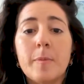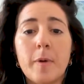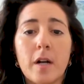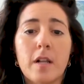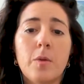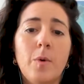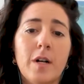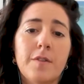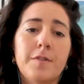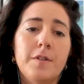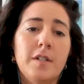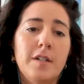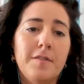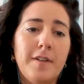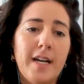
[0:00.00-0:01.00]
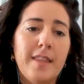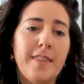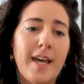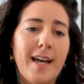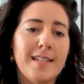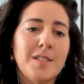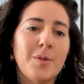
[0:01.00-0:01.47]
be part of the wonderful event
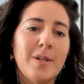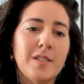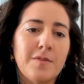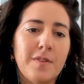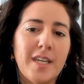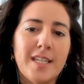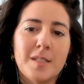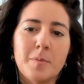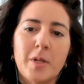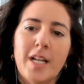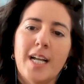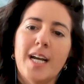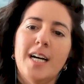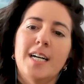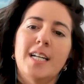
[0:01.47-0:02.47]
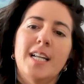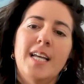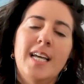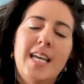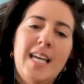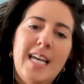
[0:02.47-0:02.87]
that SOSV is putting on.